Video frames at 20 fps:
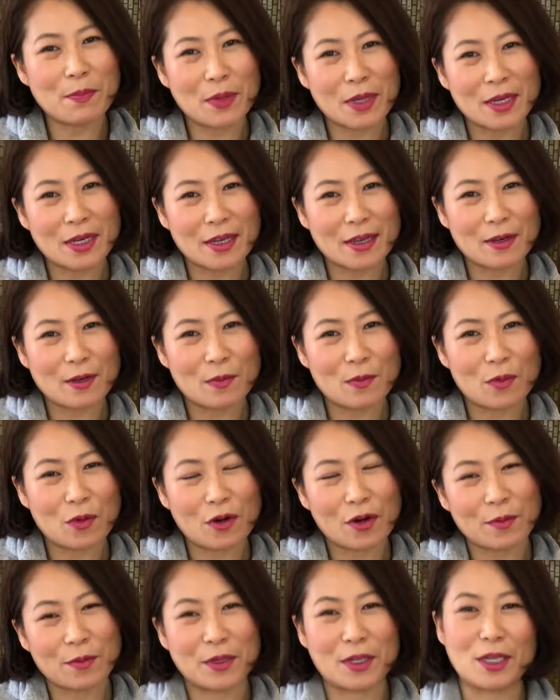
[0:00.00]
money
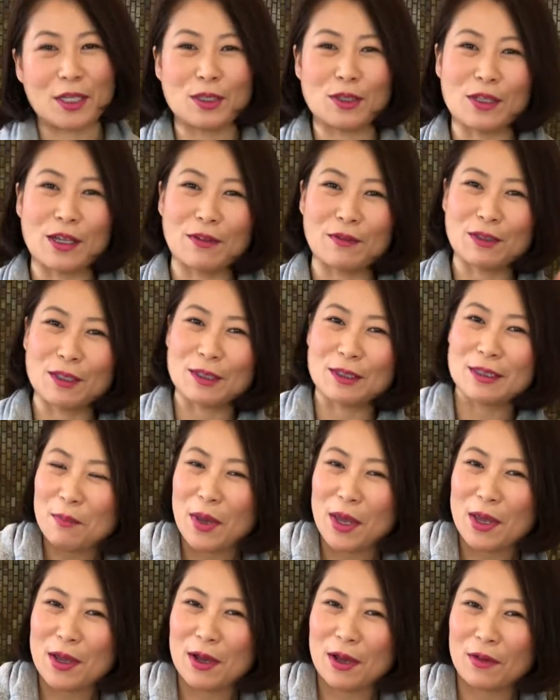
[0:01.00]
anymore because you have to
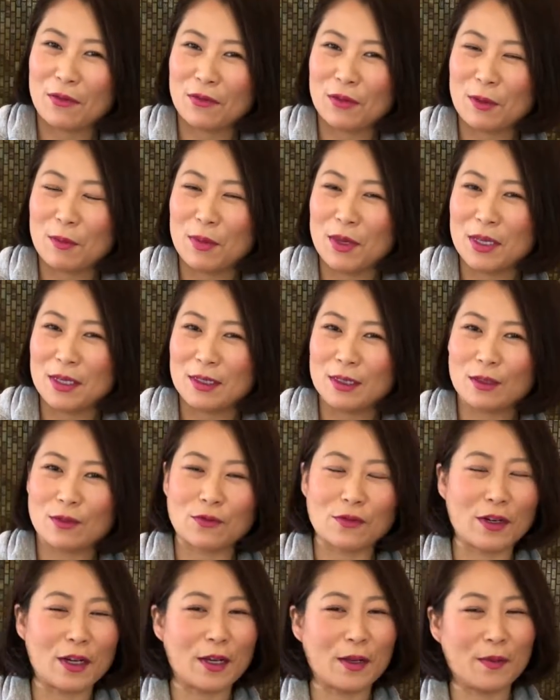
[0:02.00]
pay off the bills
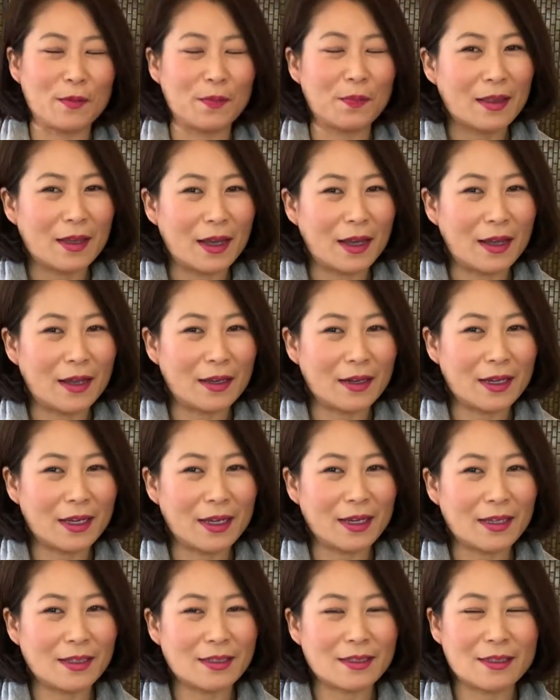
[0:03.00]
from the
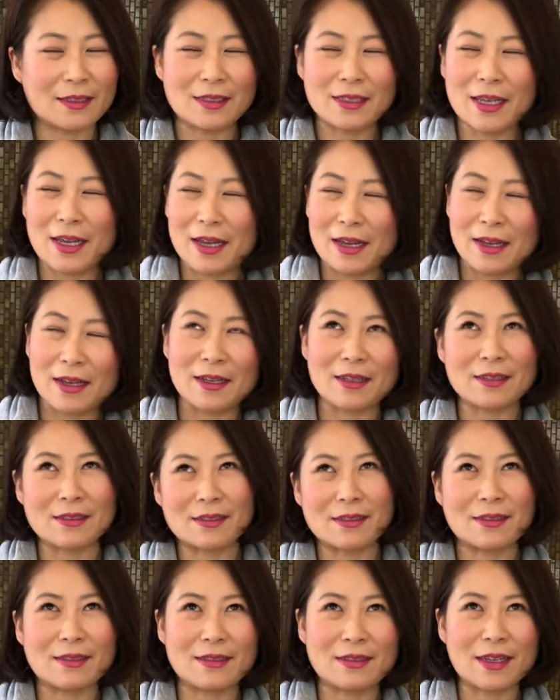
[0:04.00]
holidays. Yeah,
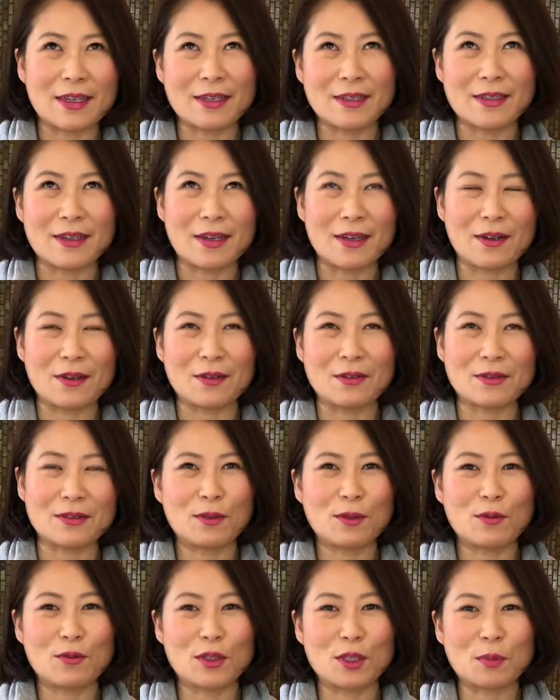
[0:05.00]
I know
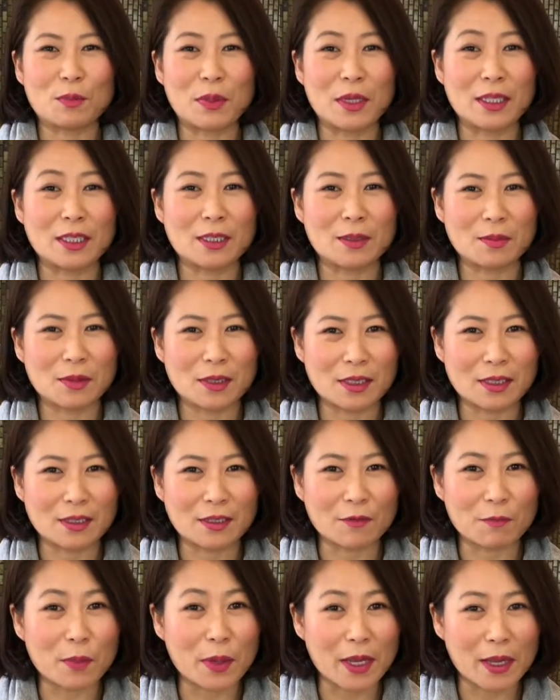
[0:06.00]
the responsibilities
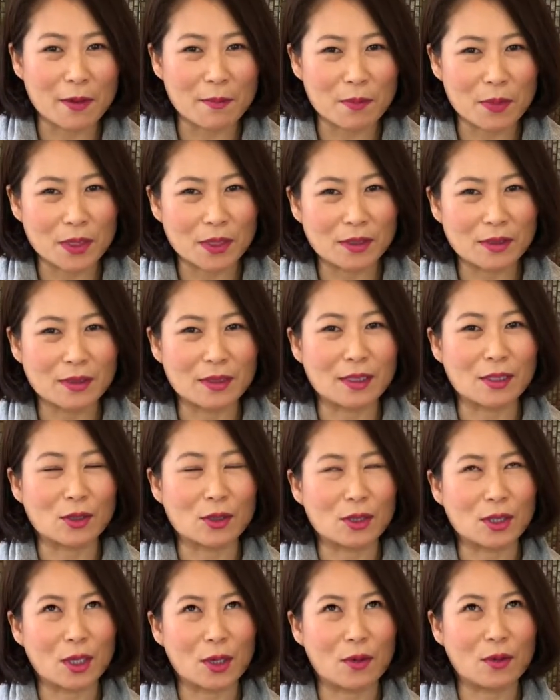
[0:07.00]
of paying bills is
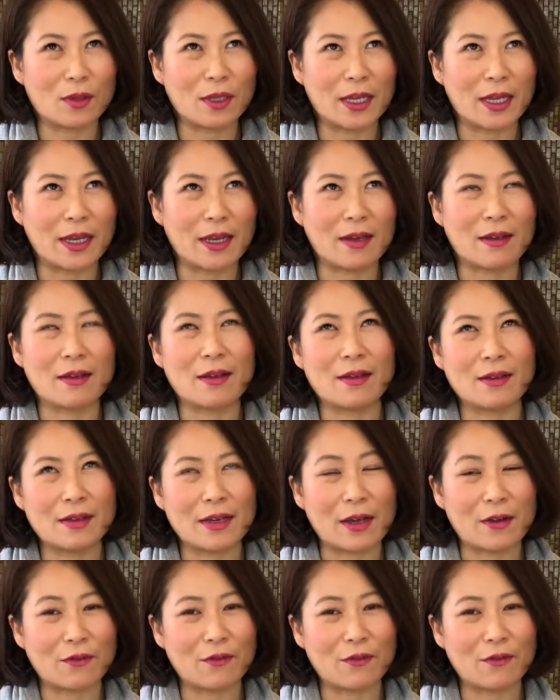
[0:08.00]
so not